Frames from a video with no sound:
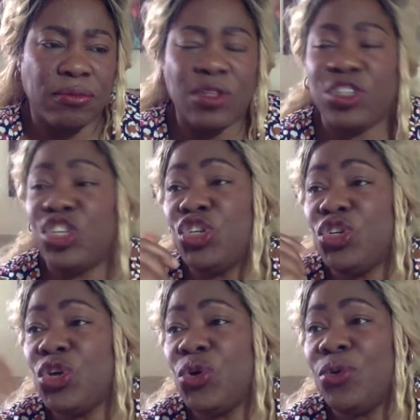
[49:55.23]
Did you
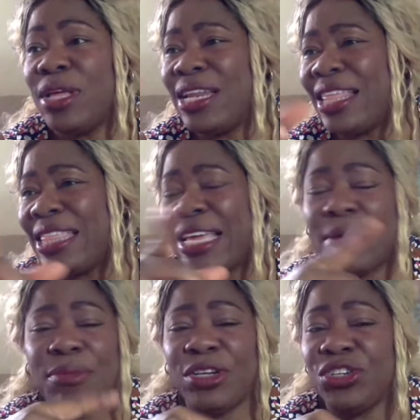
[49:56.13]
know, and I think I
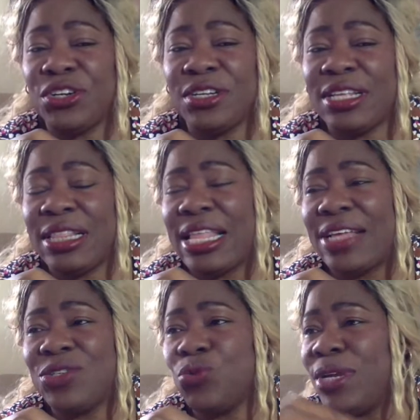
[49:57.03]
mentioned it
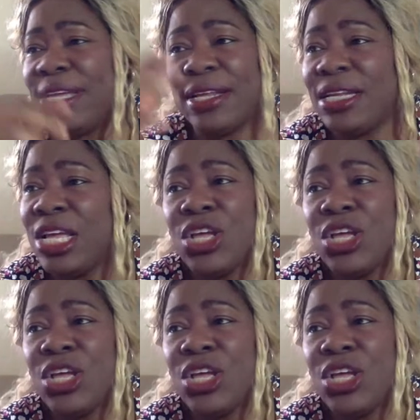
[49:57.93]
last weekend,